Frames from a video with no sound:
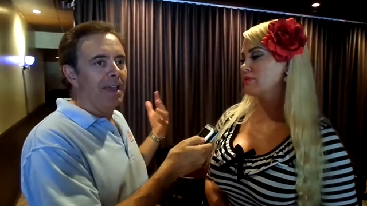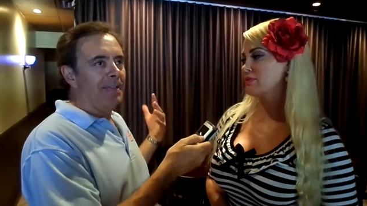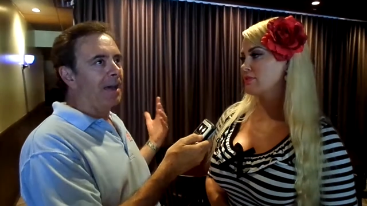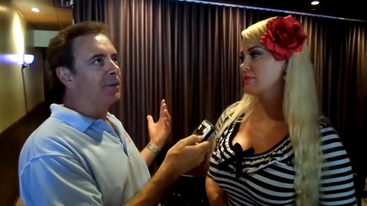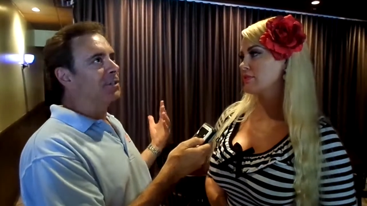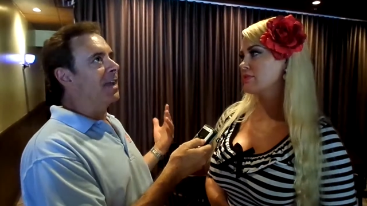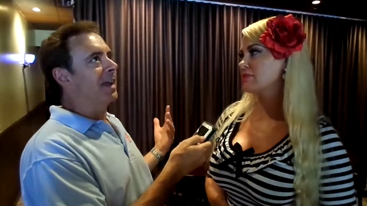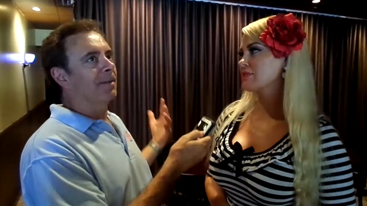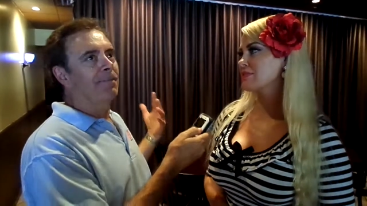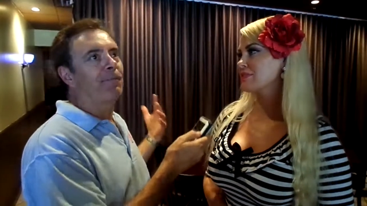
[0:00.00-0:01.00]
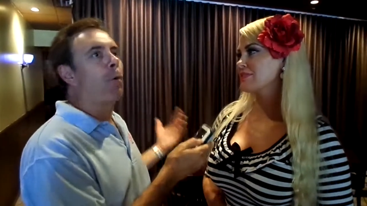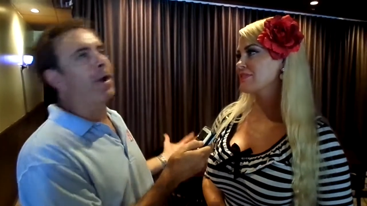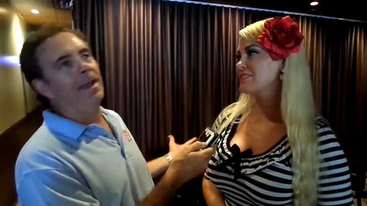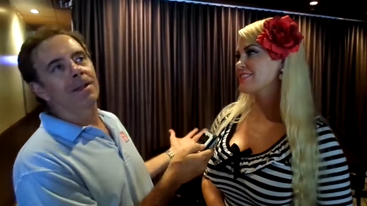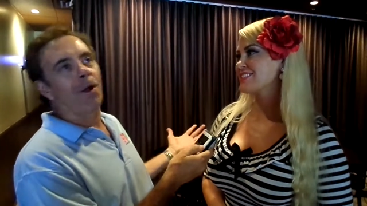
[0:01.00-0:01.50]
Speaker 1: Now there's like
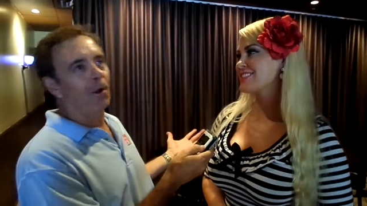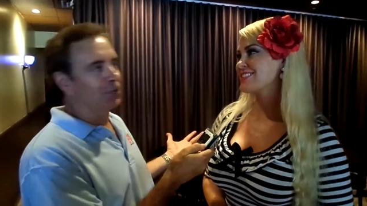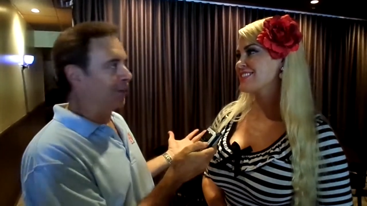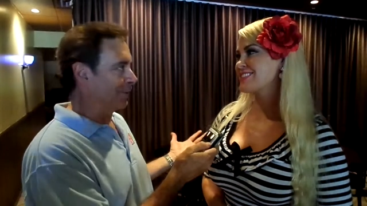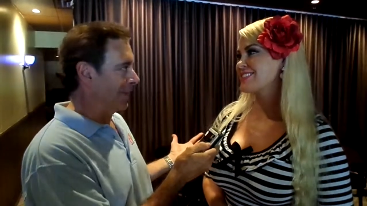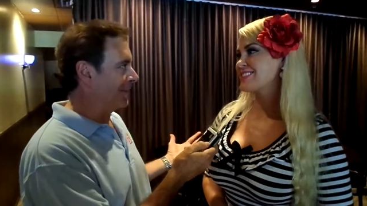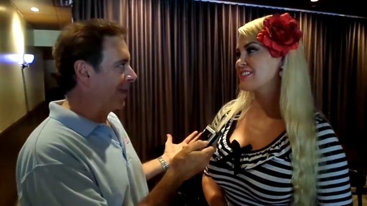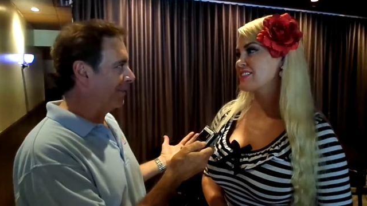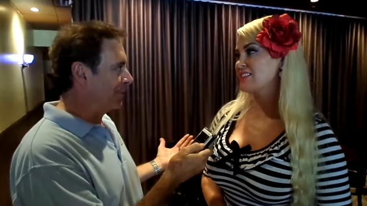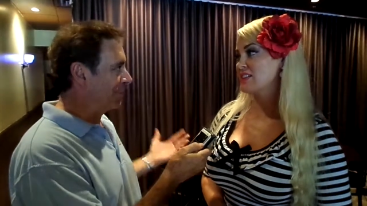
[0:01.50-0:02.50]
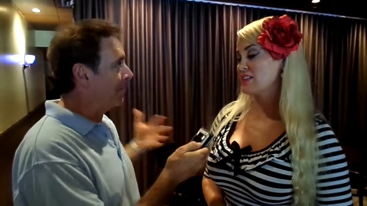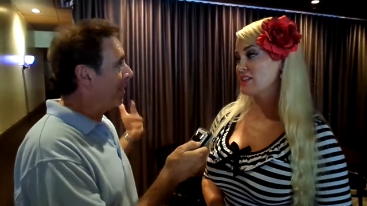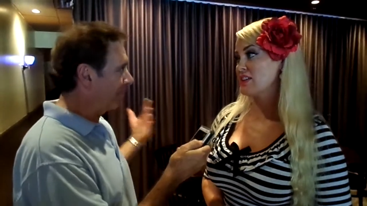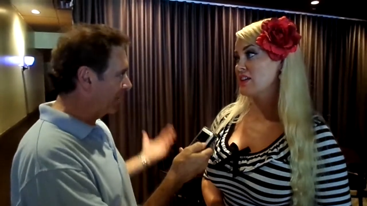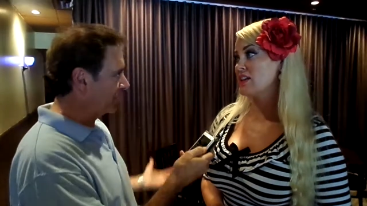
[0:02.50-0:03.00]
40 car shows on television
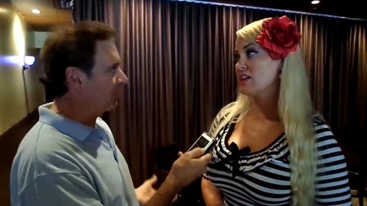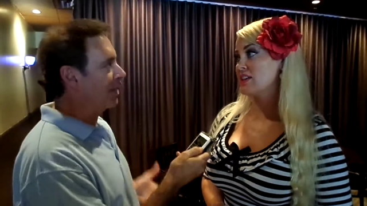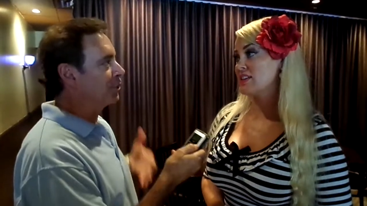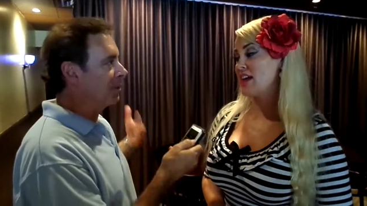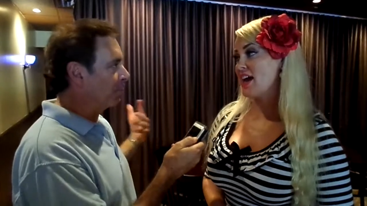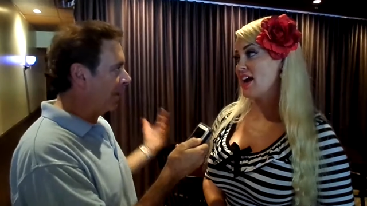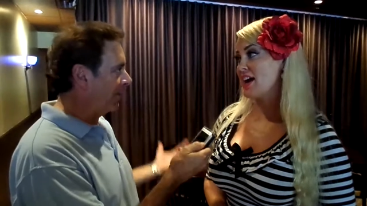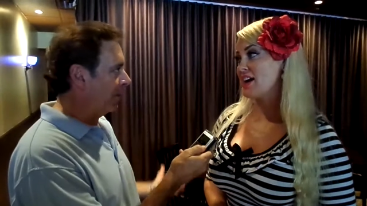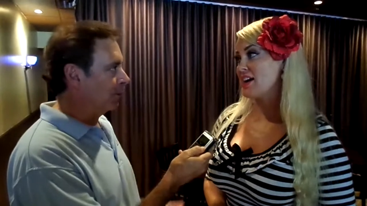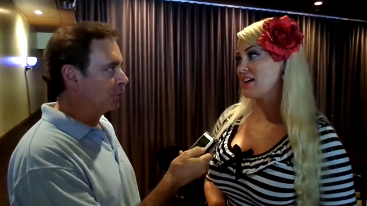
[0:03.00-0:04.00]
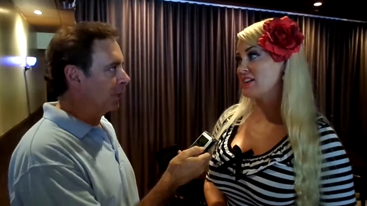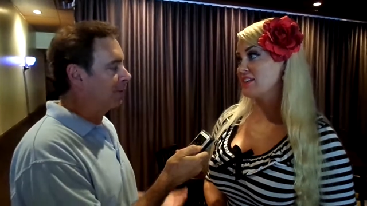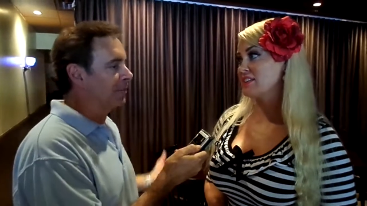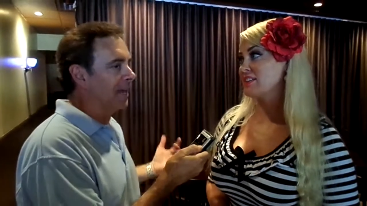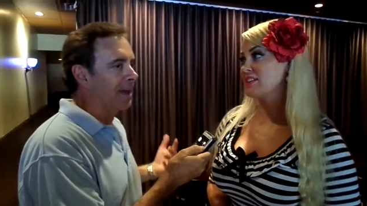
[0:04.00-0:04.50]
about restoration yeah. and bringing the old
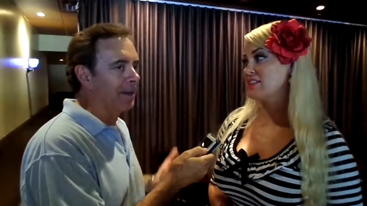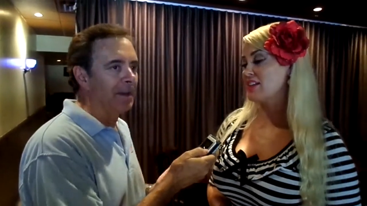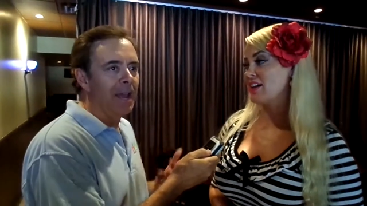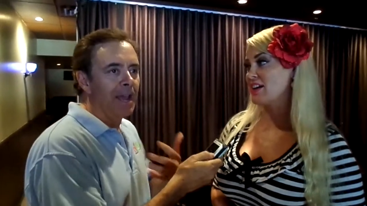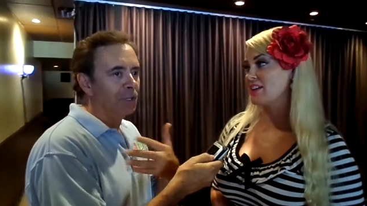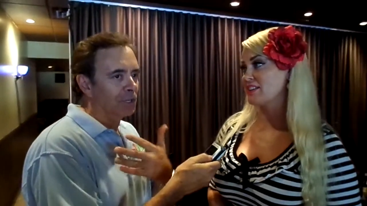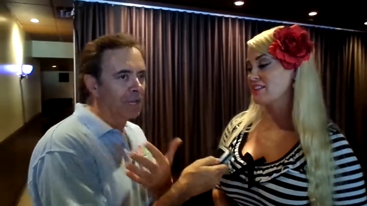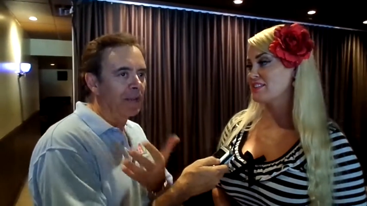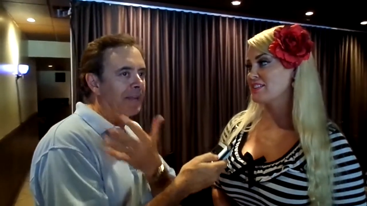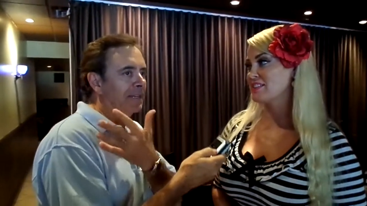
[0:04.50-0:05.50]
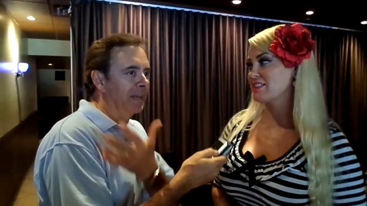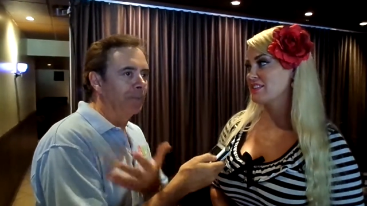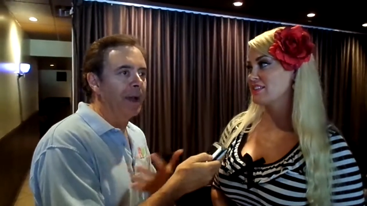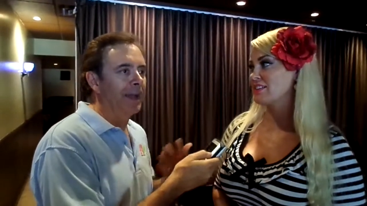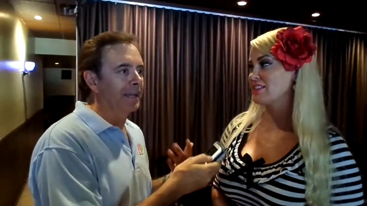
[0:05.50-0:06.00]
junkers out and yeah. just collecting and
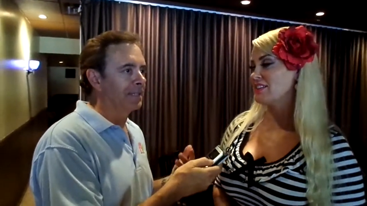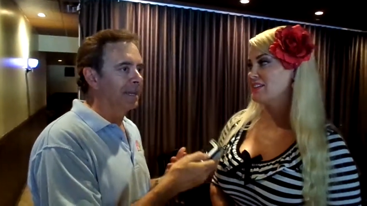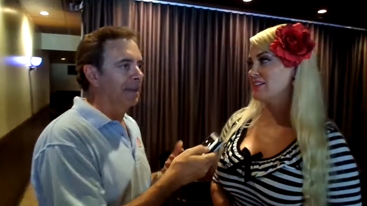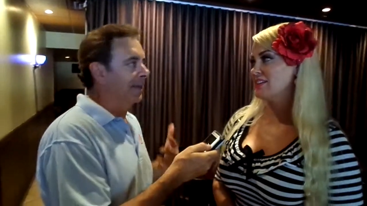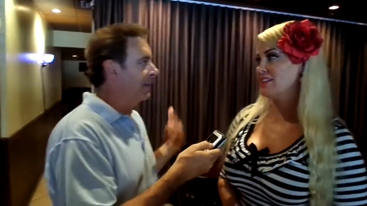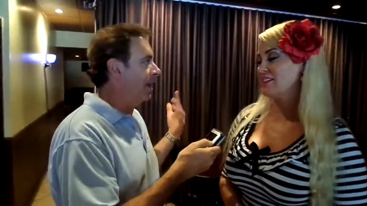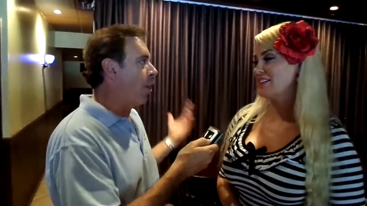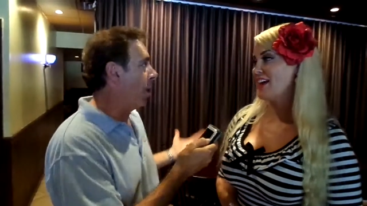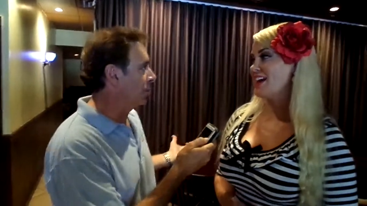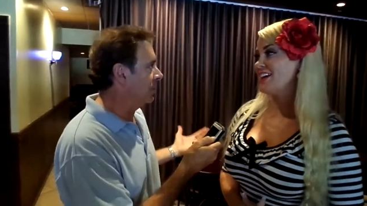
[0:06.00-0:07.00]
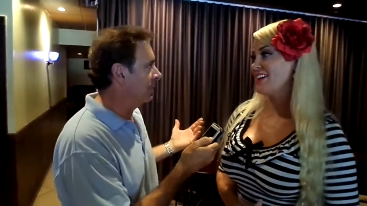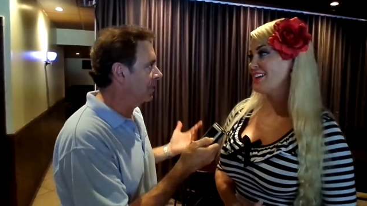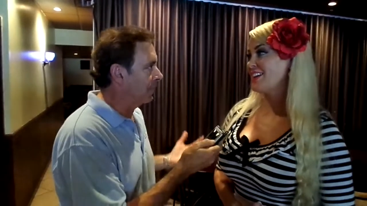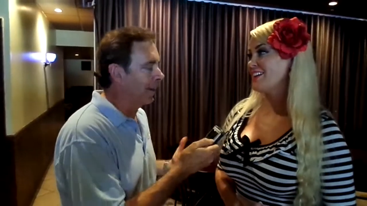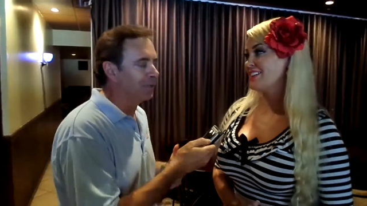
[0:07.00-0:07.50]
buying and selling and the auctions and the
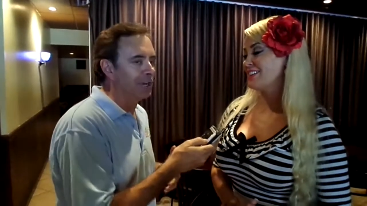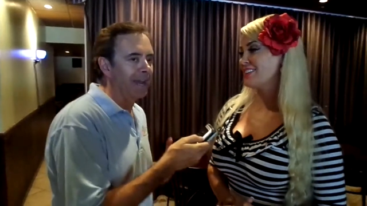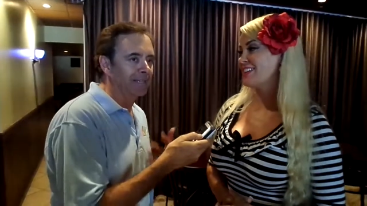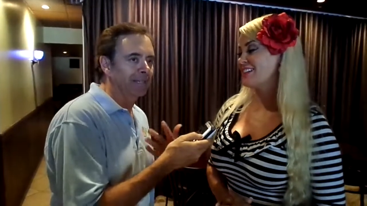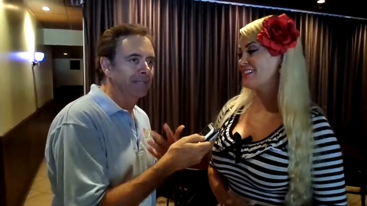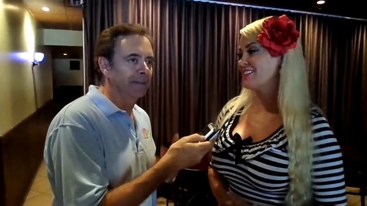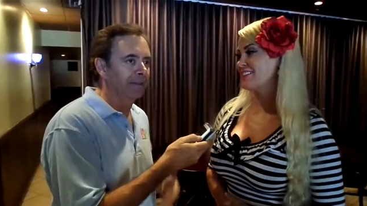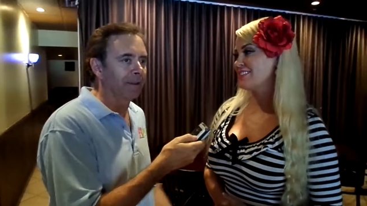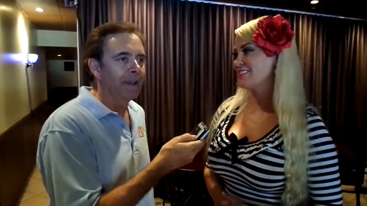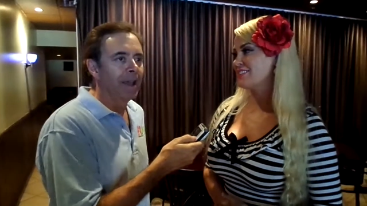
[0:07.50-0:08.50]
Barrett Jacksons and the.